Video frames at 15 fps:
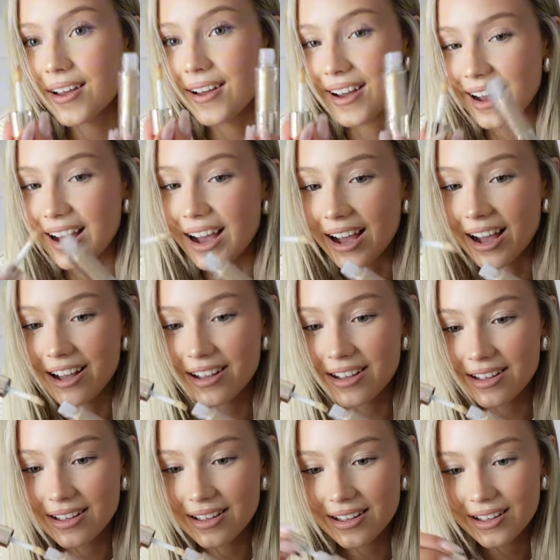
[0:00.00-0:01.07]
Aha.
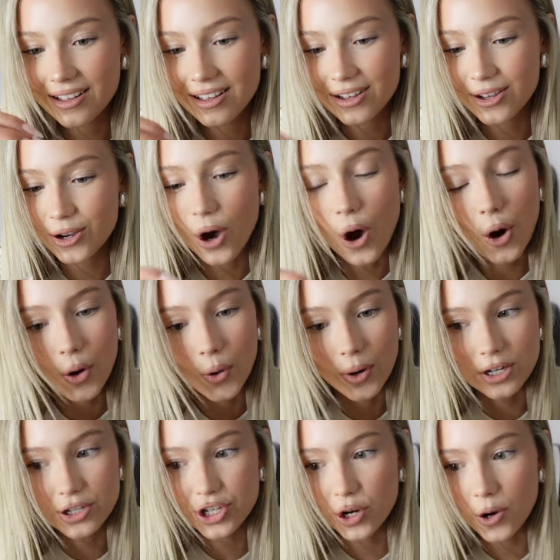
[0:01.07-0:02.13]
Cool, a
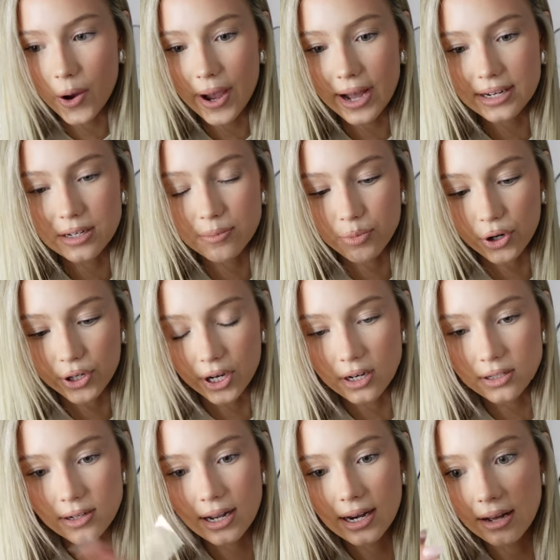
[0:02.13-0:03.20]
duo-ended
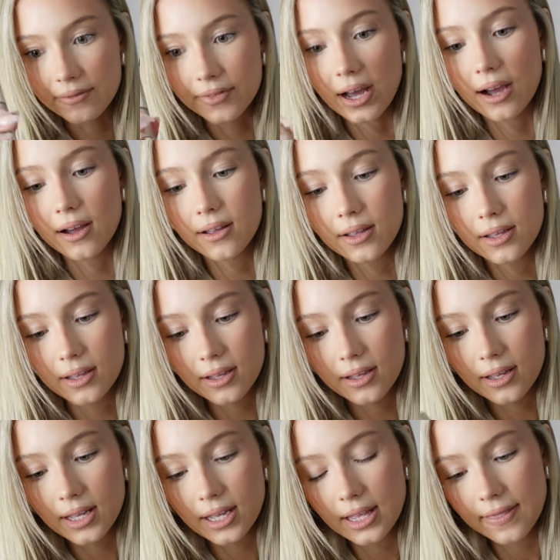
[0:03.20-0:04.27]
product, I love that.
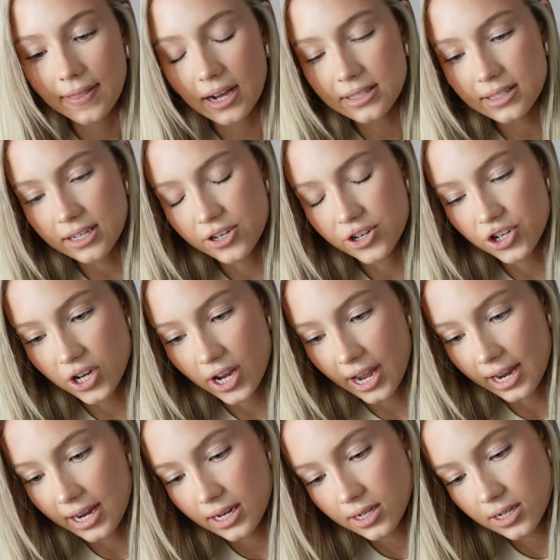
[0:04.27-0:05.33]
That is
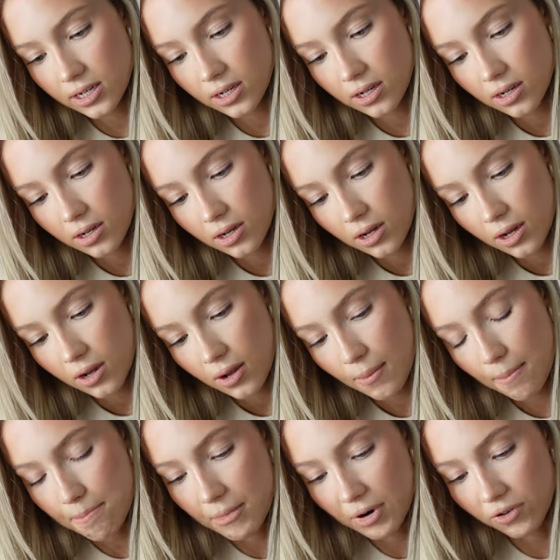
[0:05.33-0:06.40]
shade
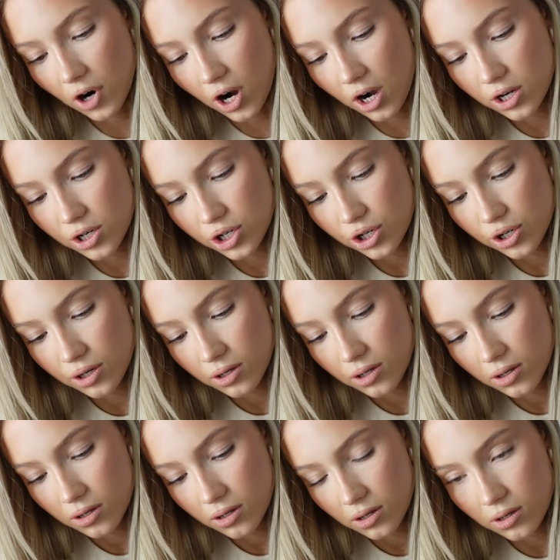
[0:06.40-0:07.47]
Mirage.
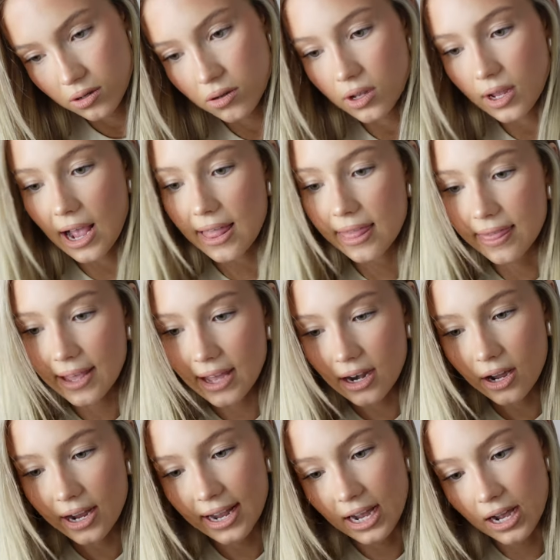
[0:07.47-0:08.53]
And then
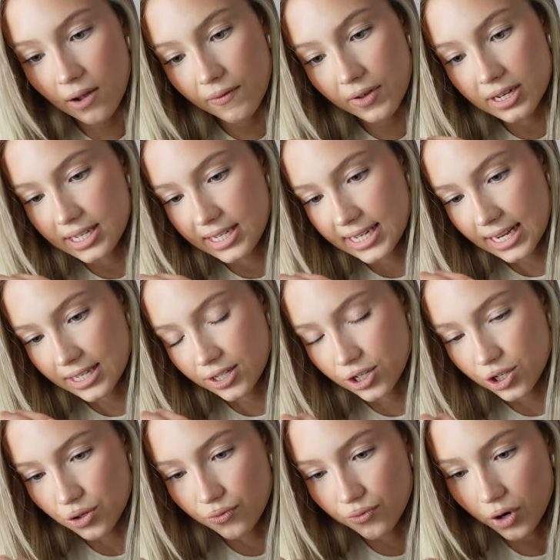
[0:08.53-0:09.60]
I have
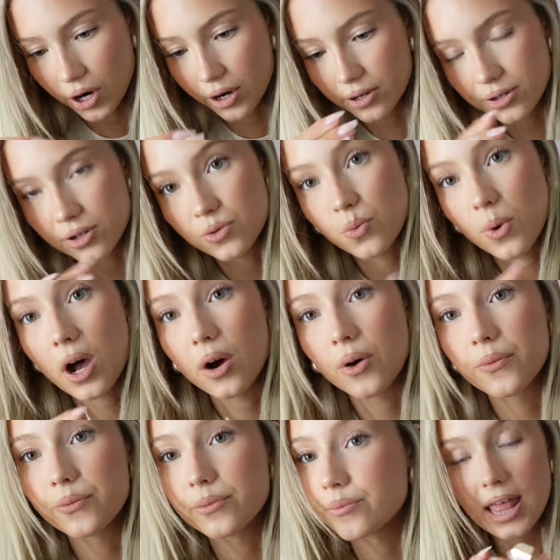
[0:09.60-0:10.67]
Desert Rose as
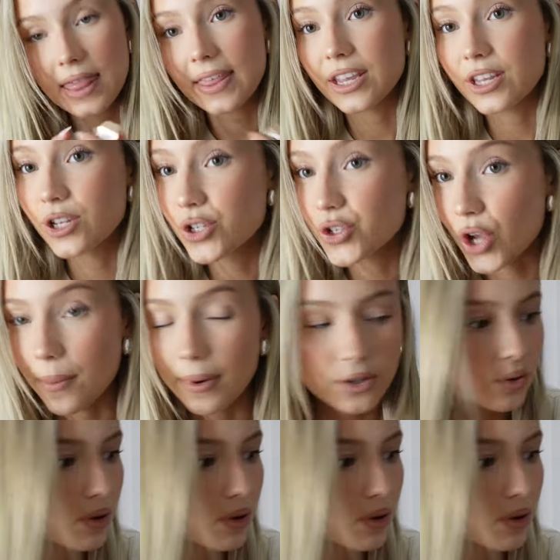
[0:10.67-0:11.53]
well. Thank you so much. Oh,